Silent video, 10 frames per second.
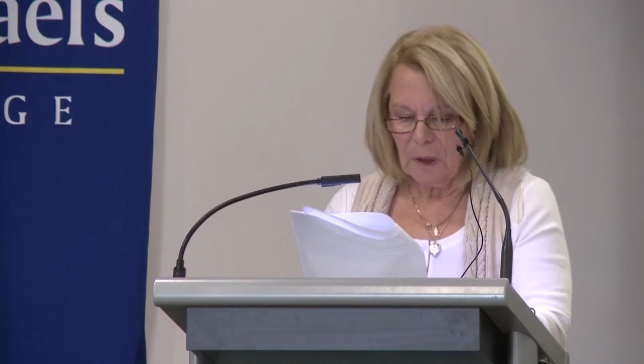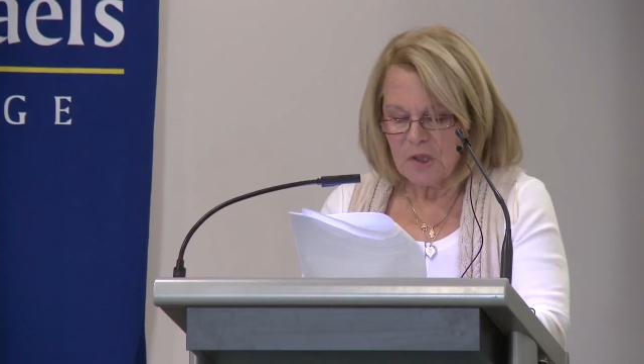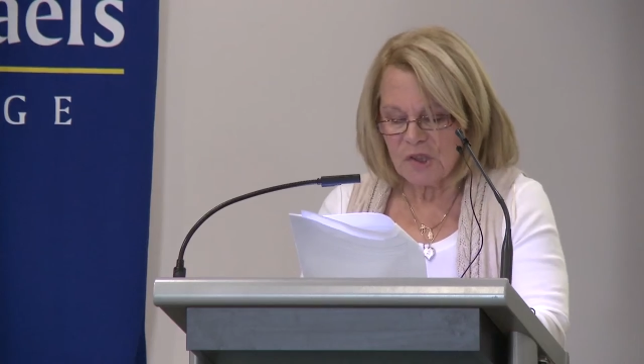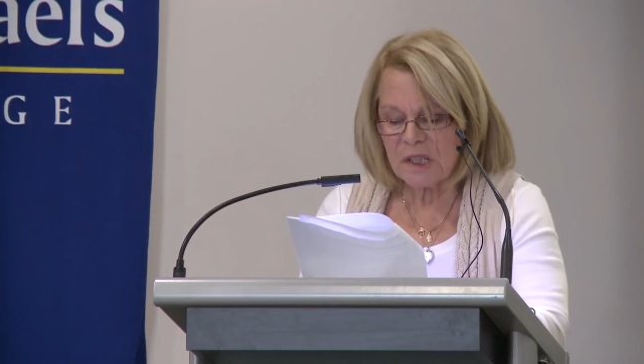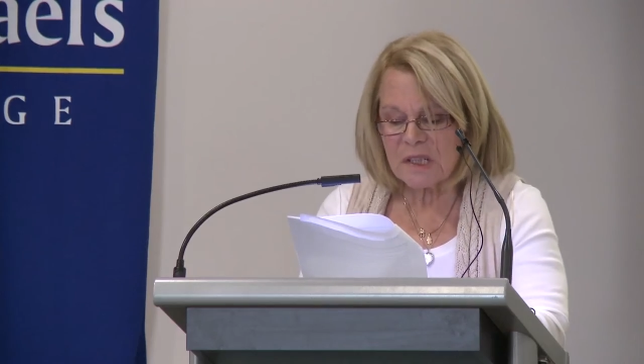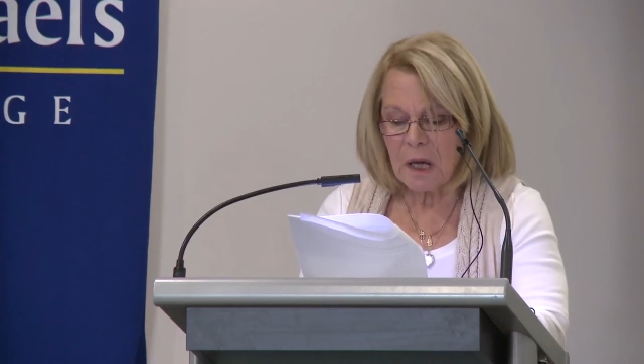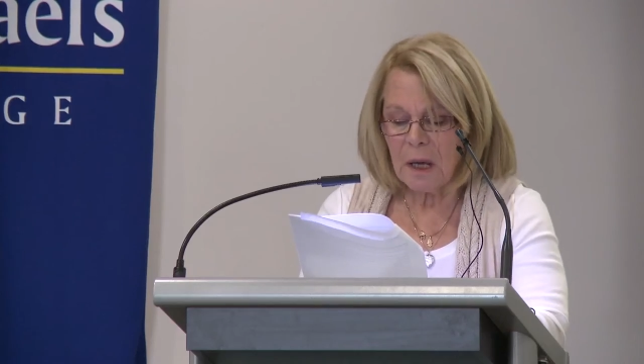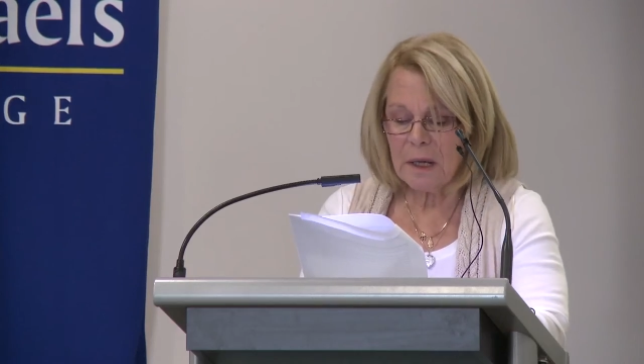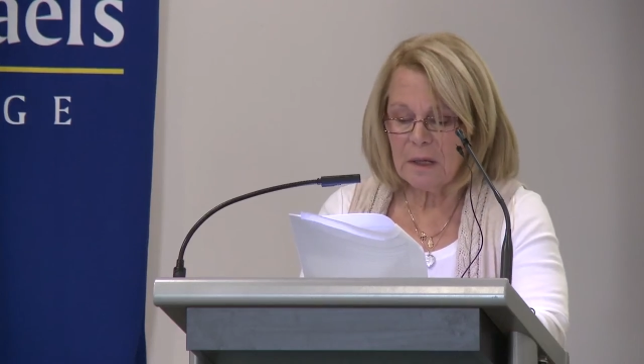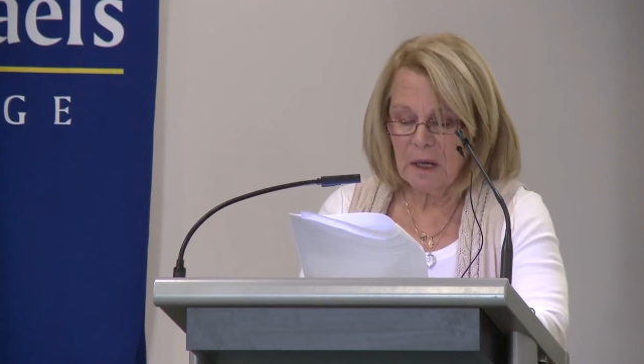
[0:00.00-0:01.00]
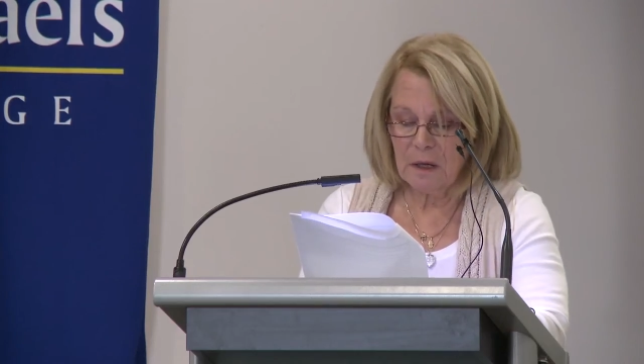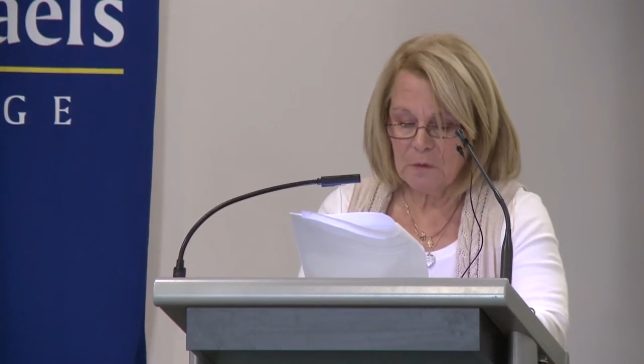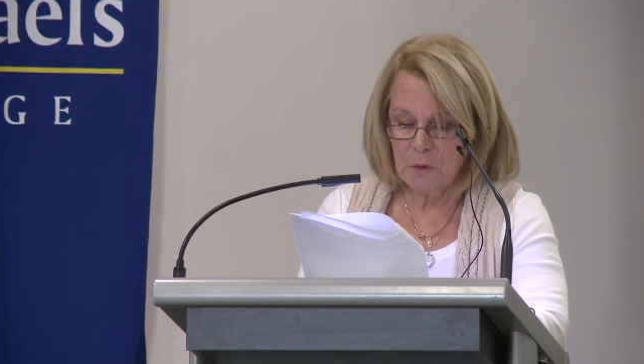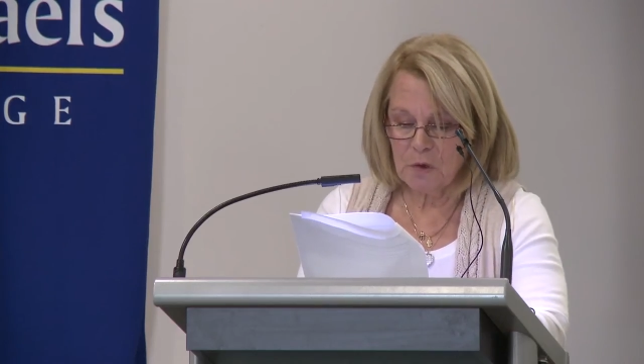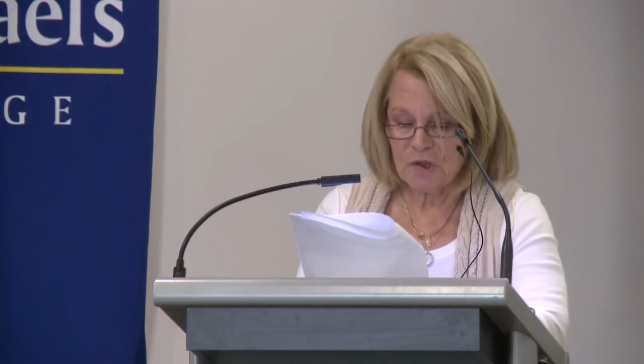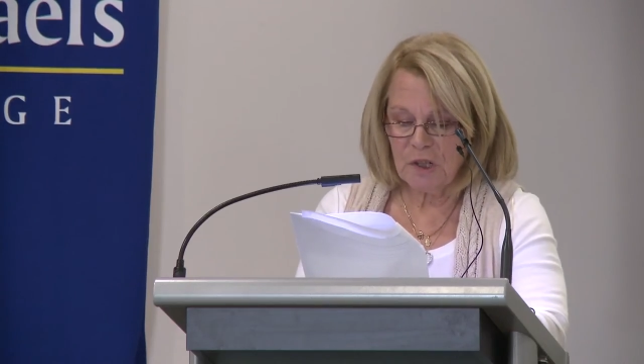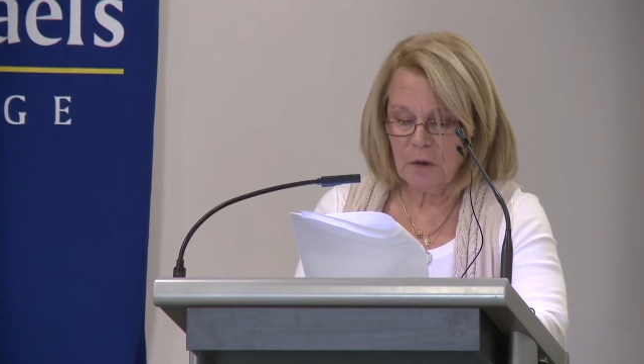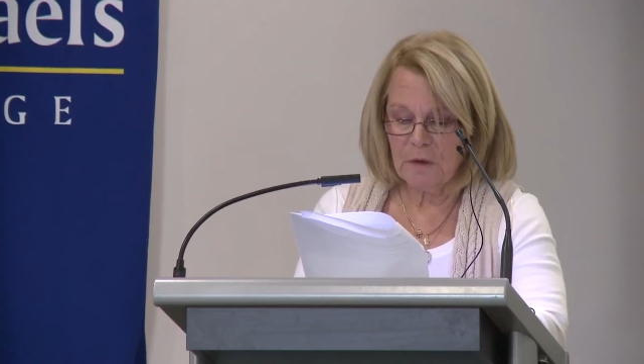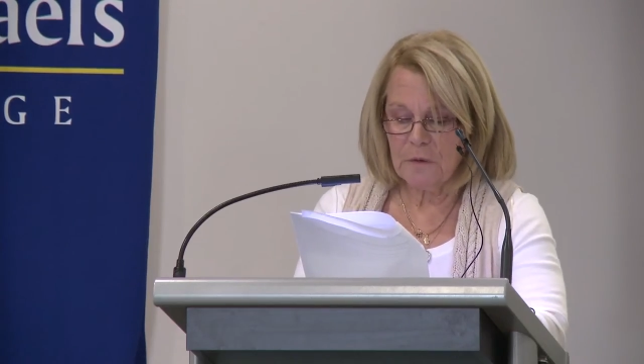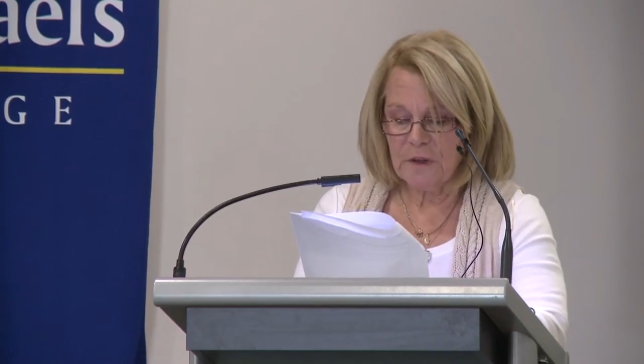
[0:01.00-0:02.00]
She died, unfortunately,
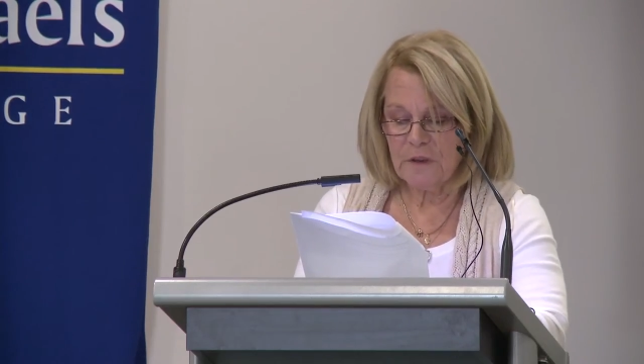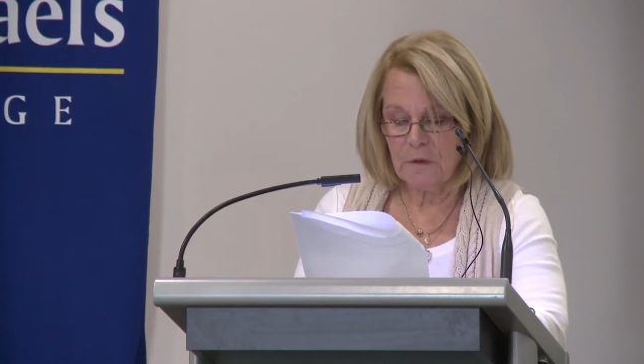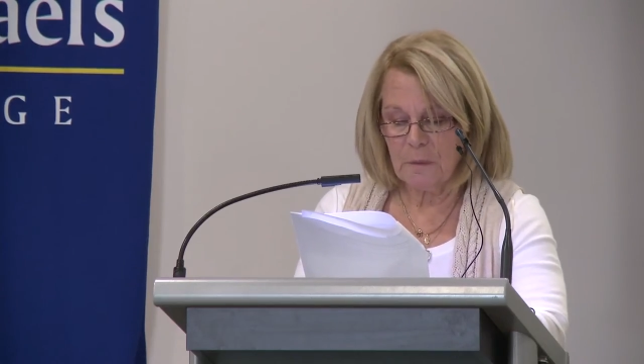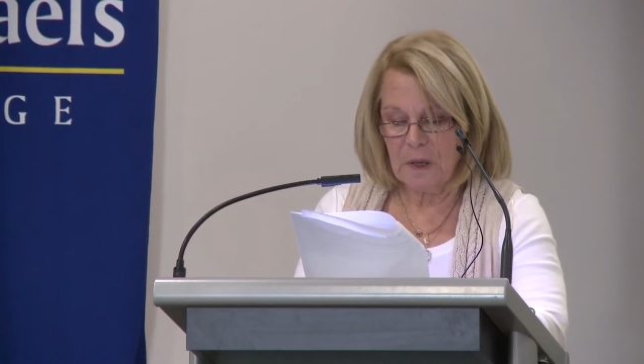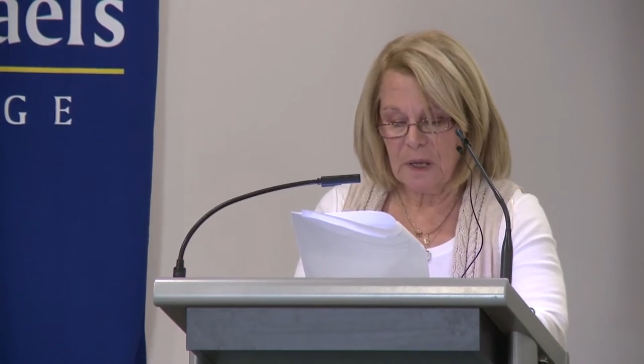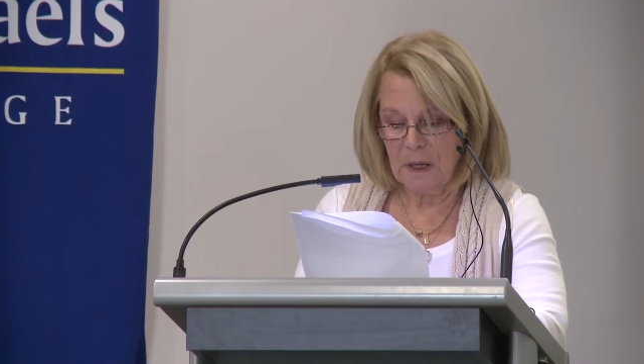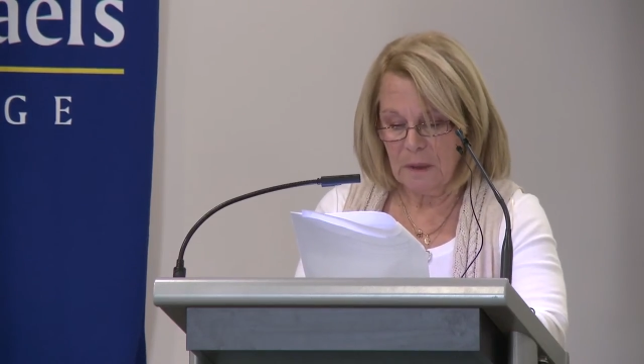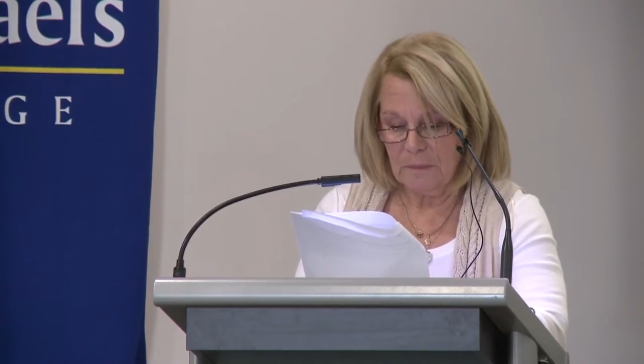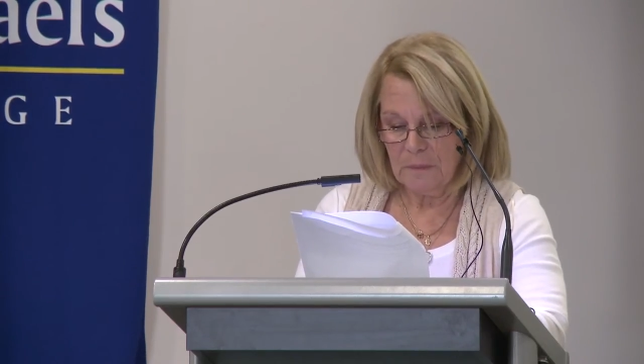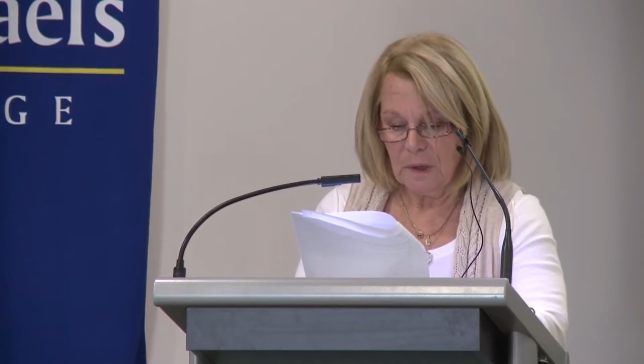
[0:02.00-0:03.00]
on the 5th of May,